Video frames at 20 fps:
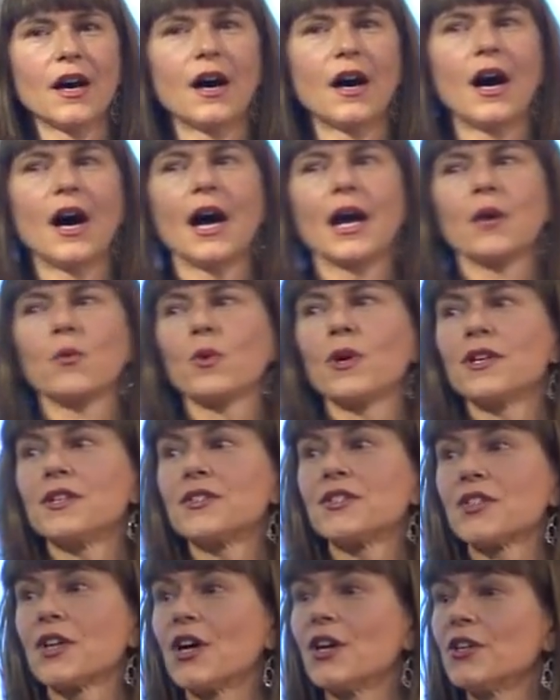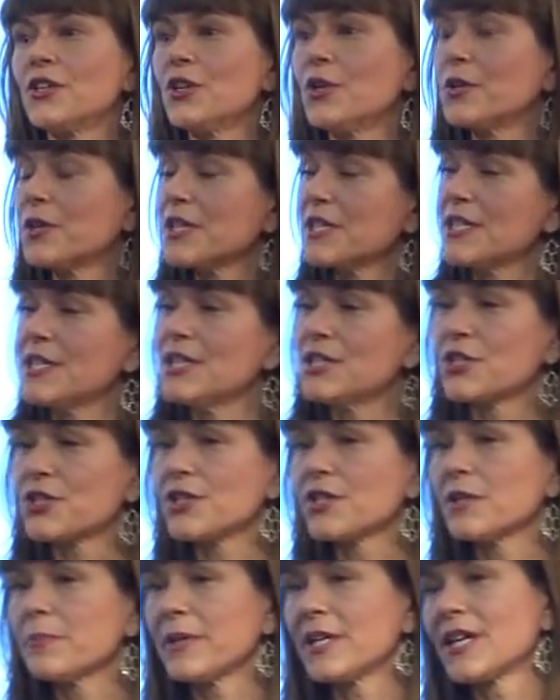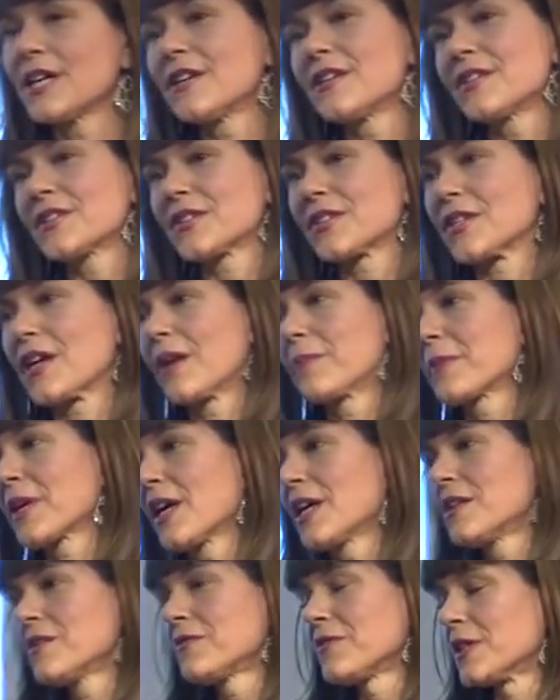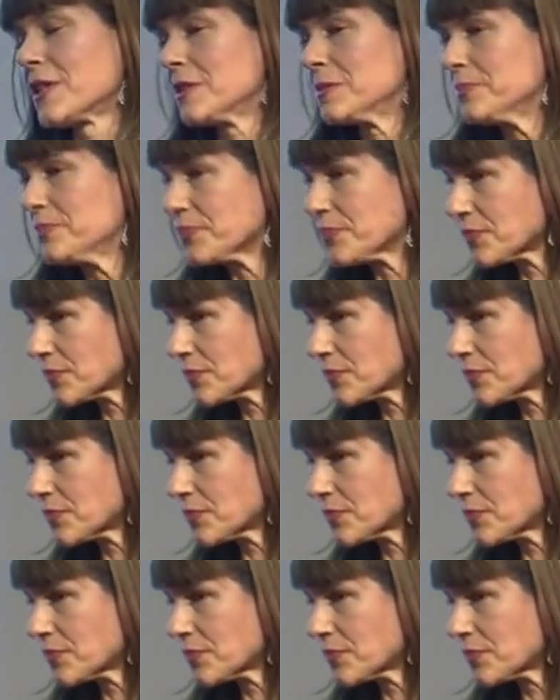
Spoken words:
I was a yoga teacher because I'm kind of a